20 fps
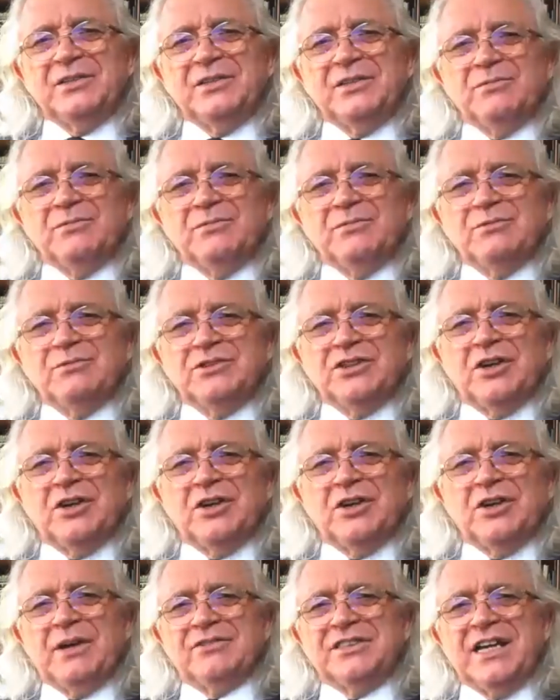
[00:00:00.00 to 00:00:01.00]
I did it with Tony
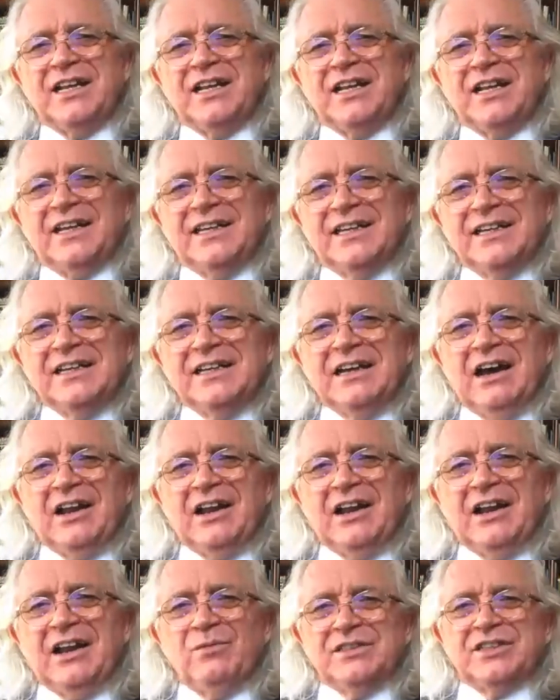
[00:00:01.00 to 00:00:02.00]
Magratelli. And
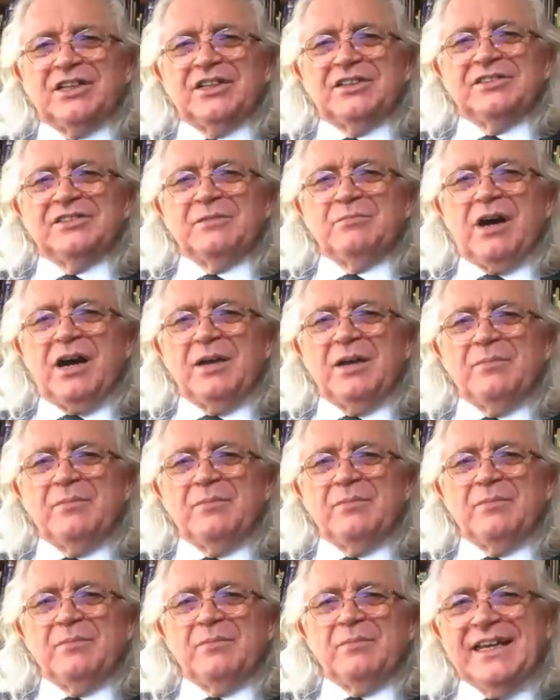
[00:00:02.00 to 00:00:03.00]
I went on and did my
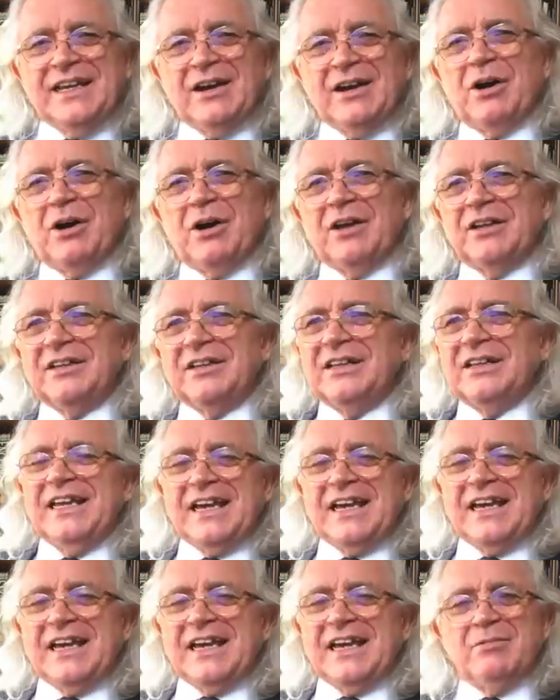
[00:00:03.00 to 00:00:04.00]
bit, and
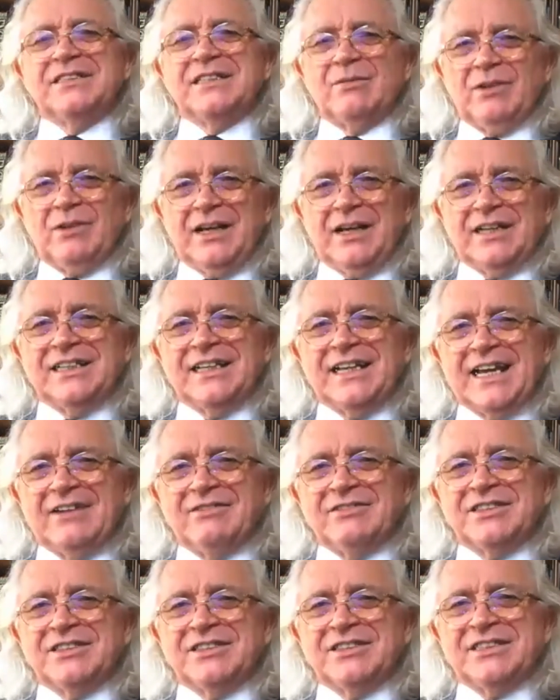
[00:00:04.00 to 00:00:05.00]
he came on, he said, well, actually,
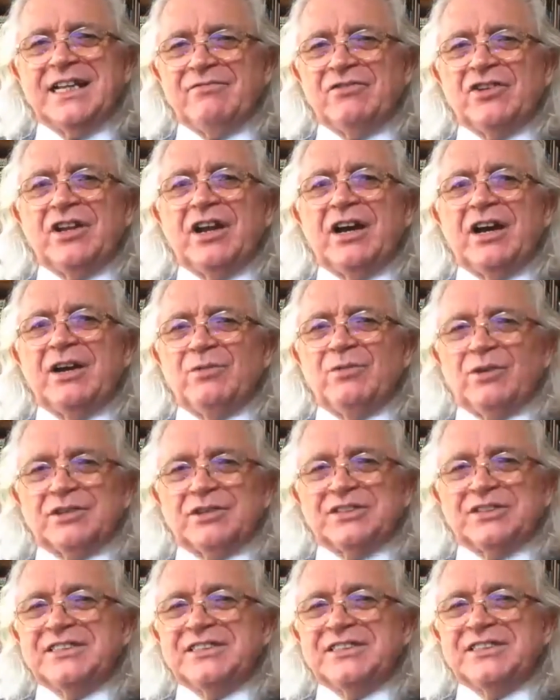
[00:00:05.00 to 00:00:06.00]
Gary said everything I want to
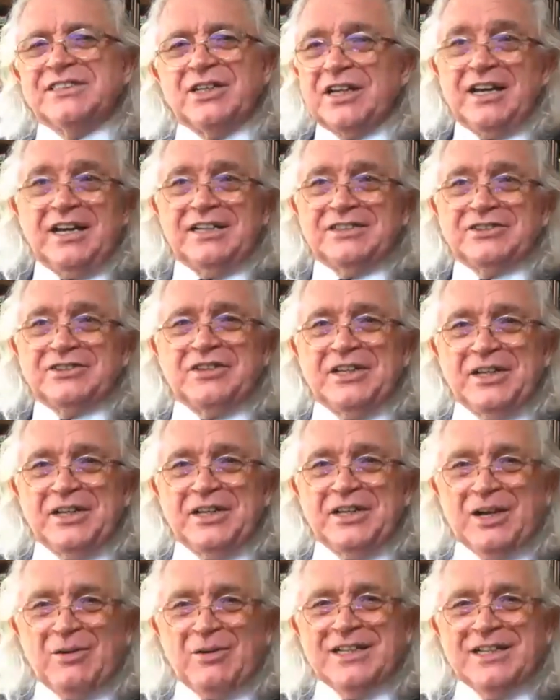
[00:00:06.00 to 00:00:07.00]
say, so can I answer
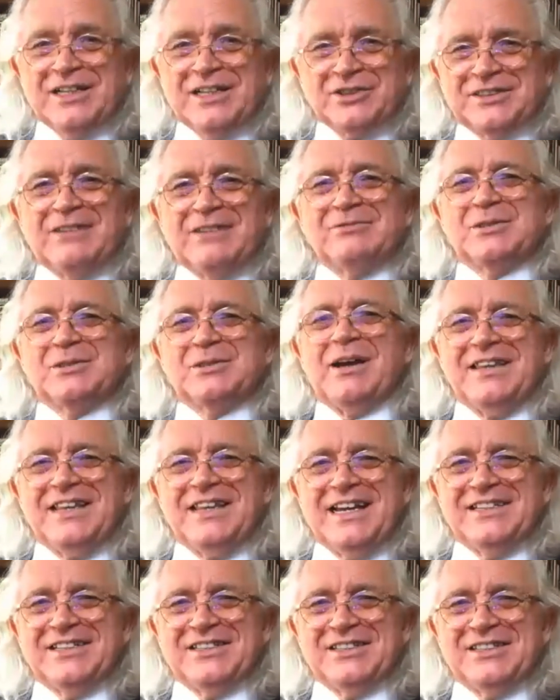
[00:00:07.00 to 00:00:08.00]
any questions? And that was
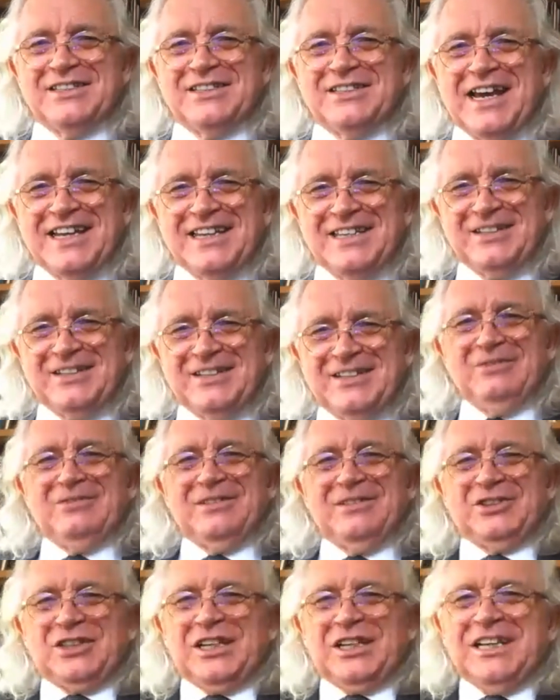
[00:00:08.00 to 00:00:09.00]
about the end of the day,
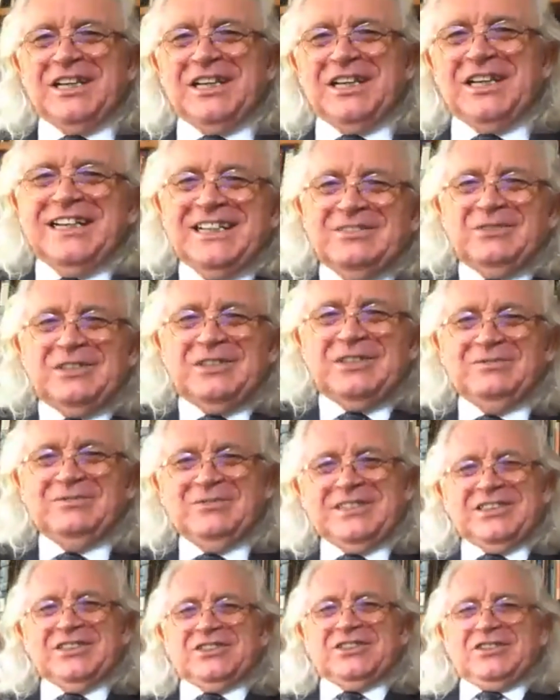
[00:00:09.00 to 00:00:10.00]

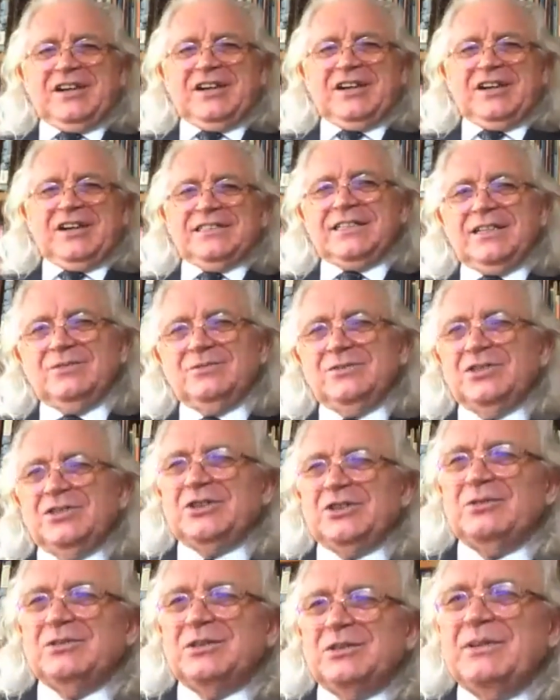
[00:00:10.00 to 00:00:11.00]
which is great. So
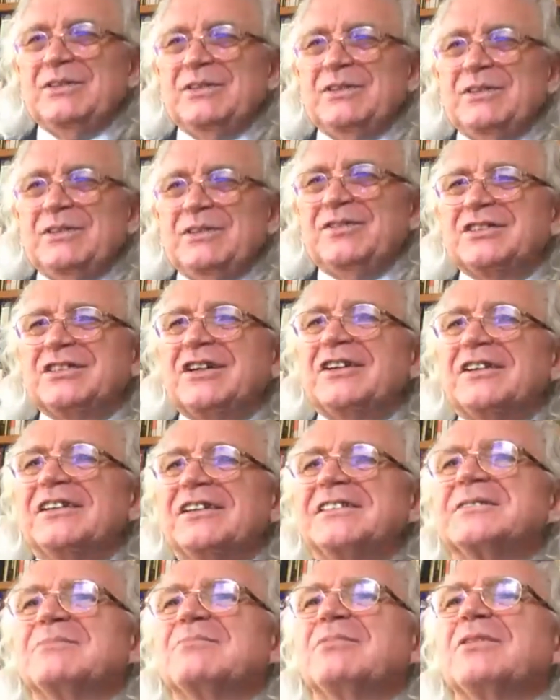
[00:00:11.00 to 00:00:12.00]
you should always be first
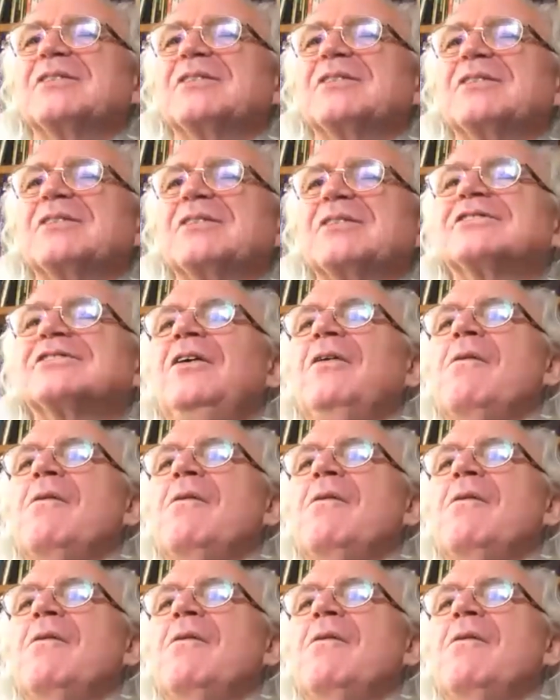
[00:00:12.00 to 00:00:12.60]
on, I suppose.